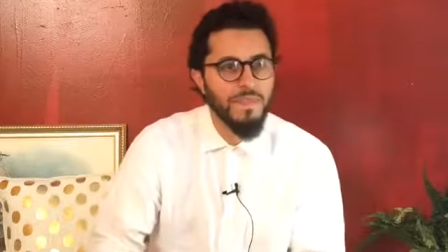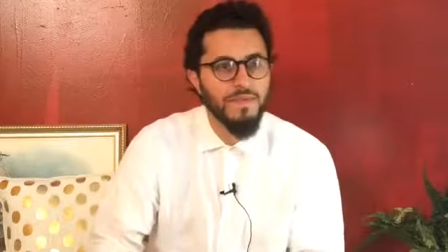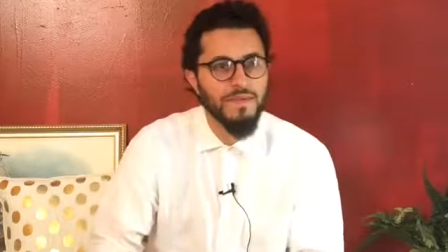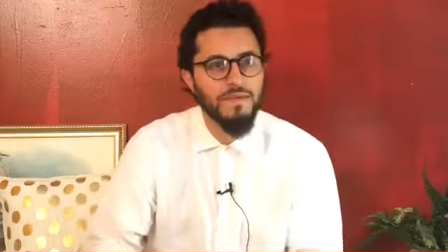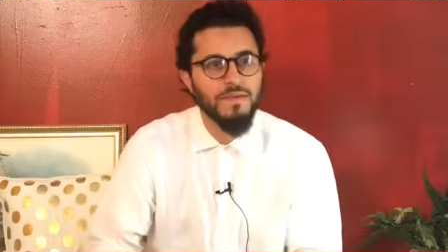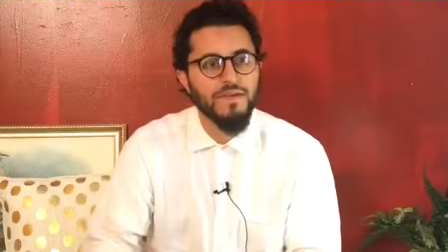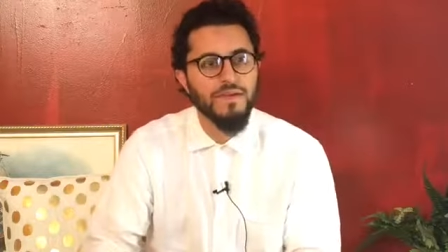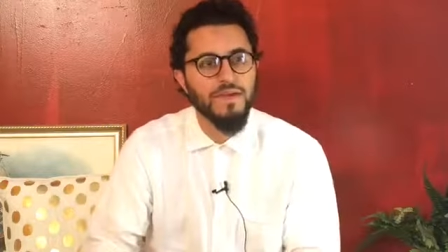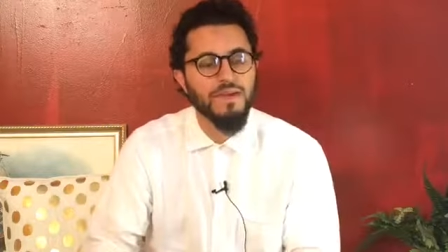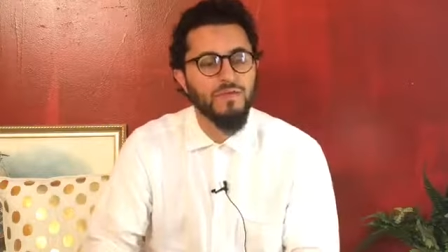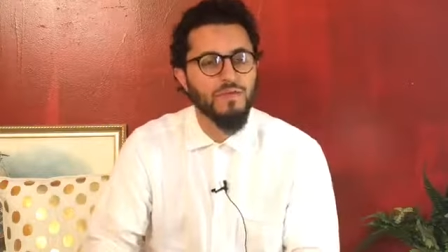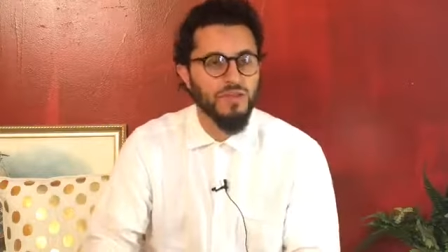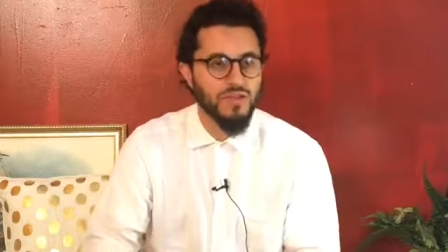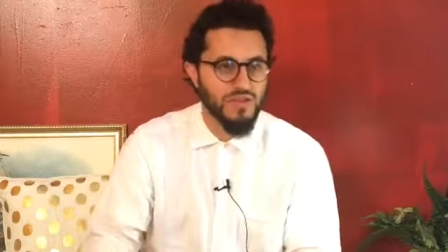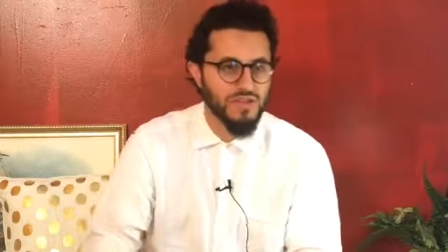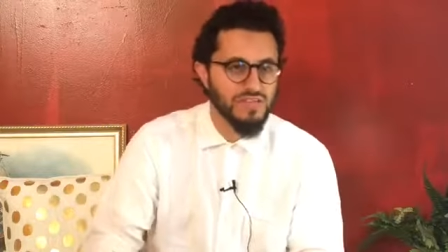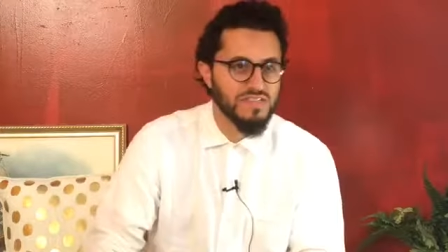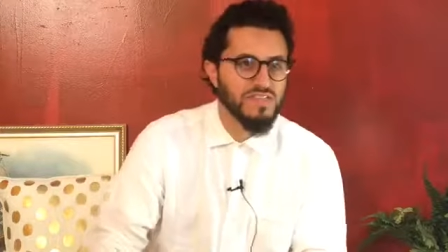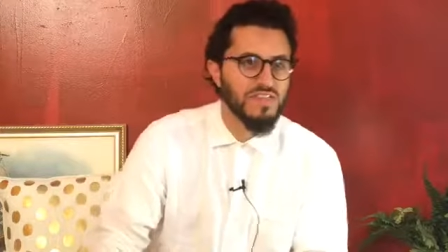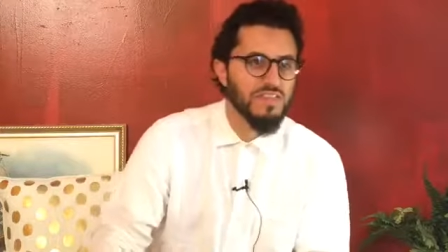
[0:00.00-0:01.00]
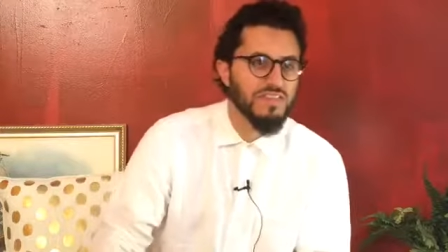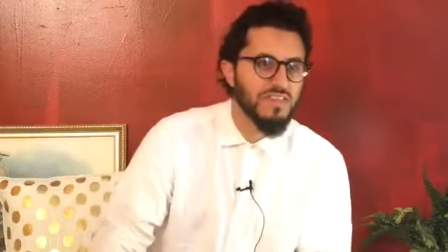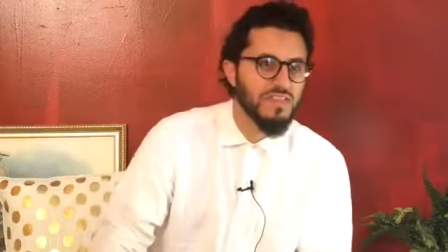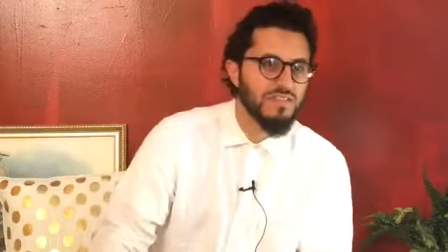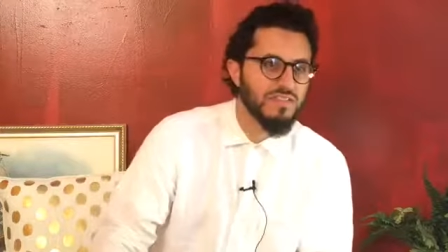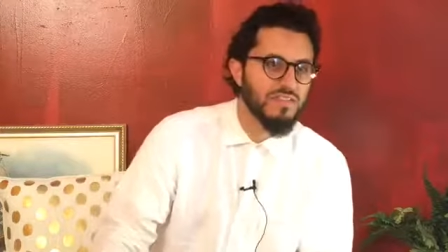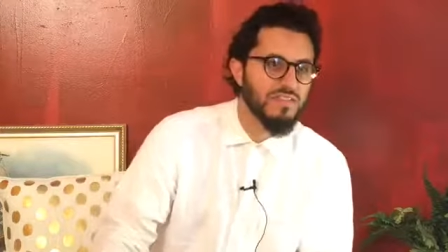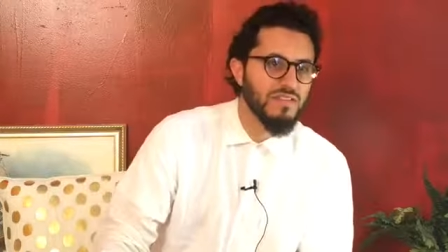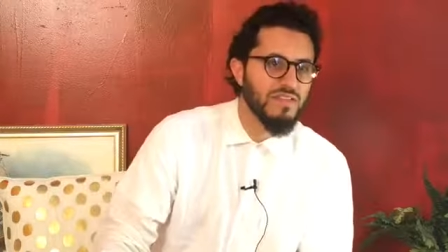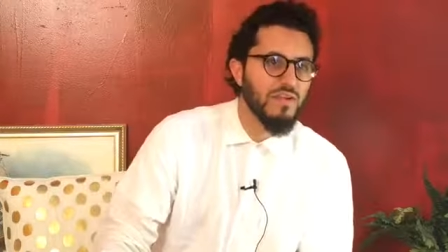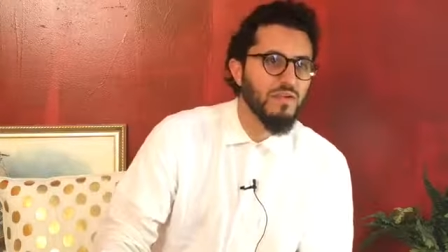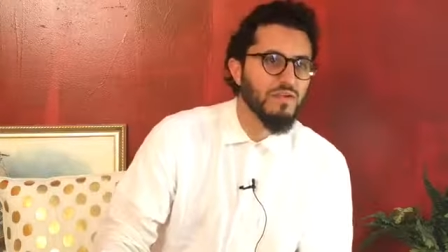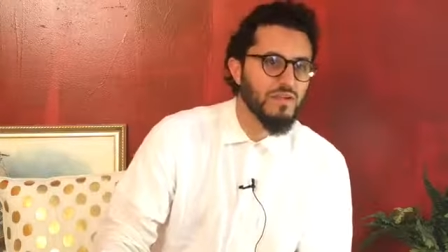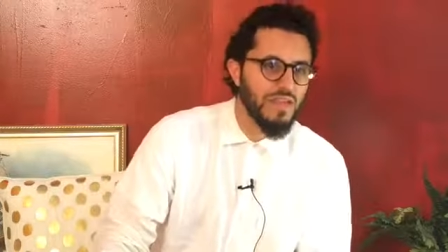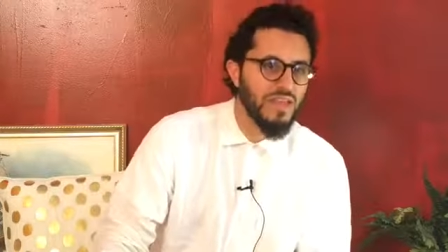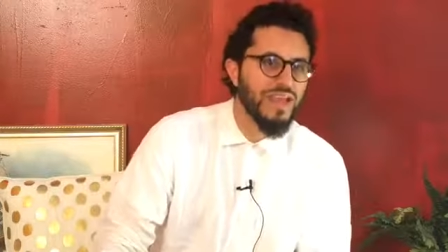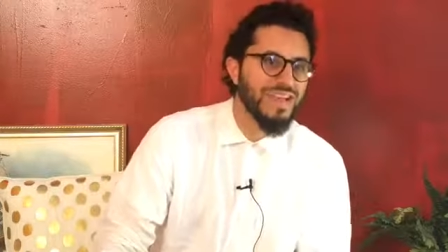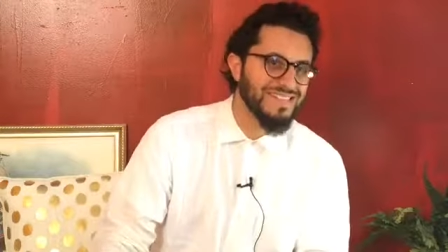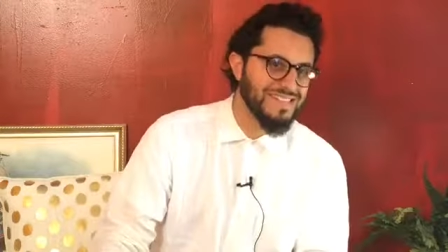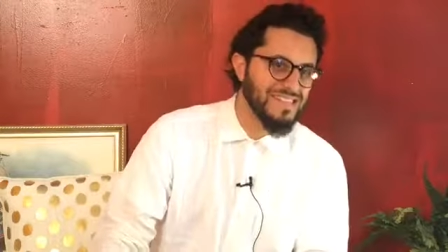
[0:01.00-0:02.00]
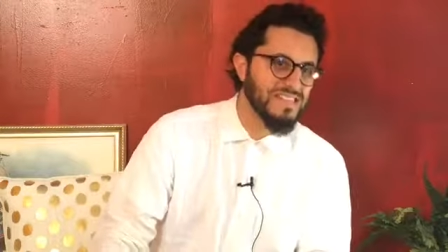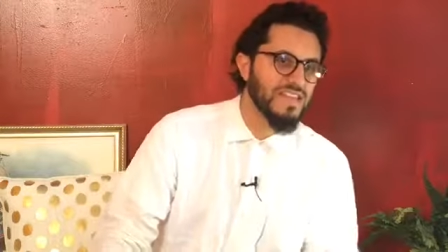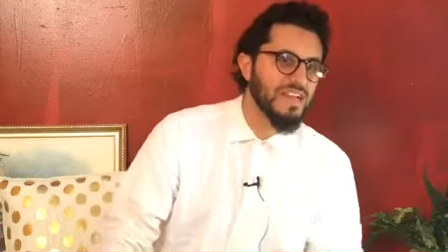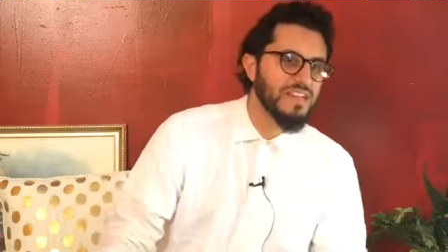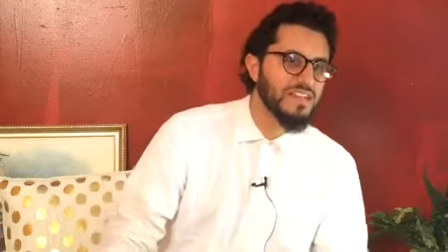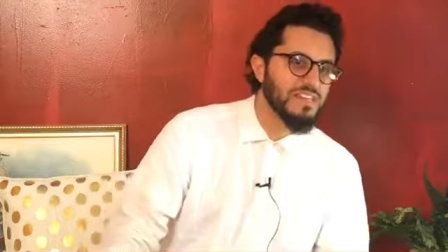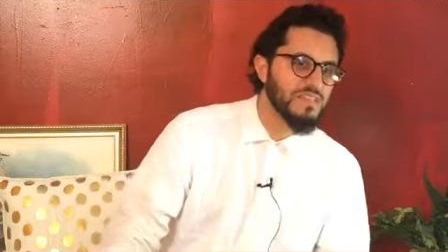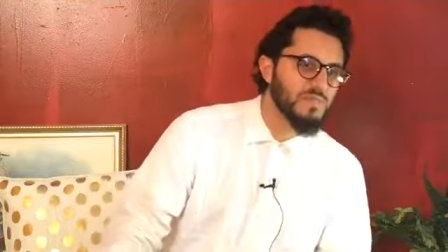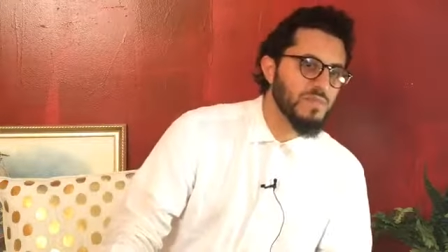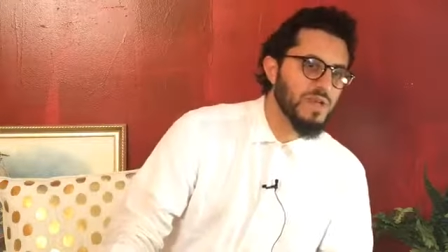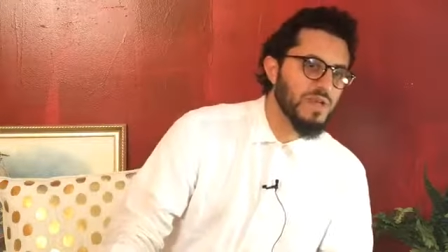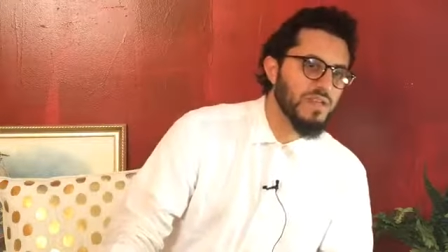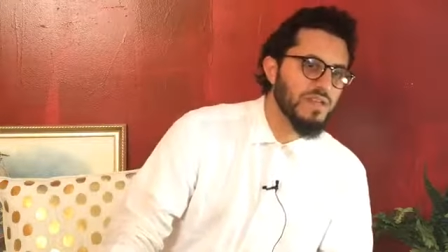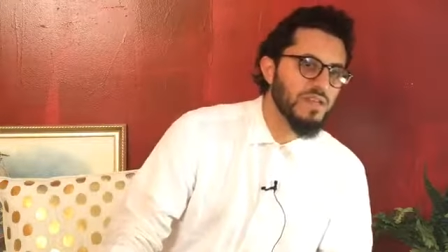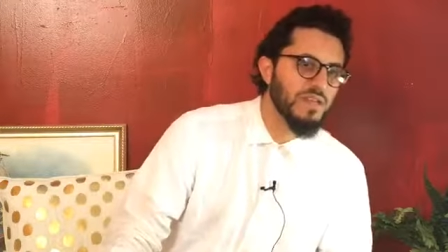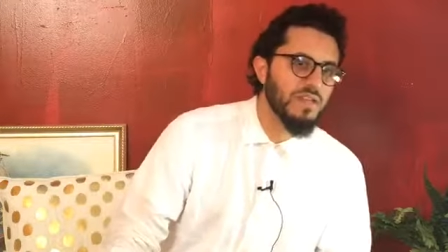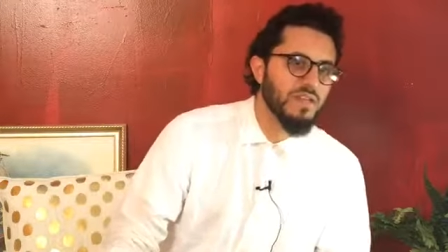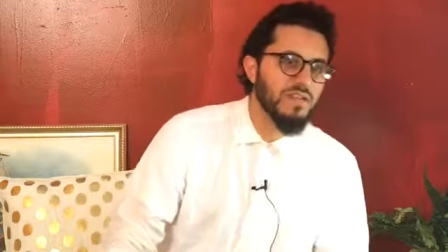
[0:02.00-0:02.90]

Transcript: Okay, were you going to say that no, he has to die in his bed?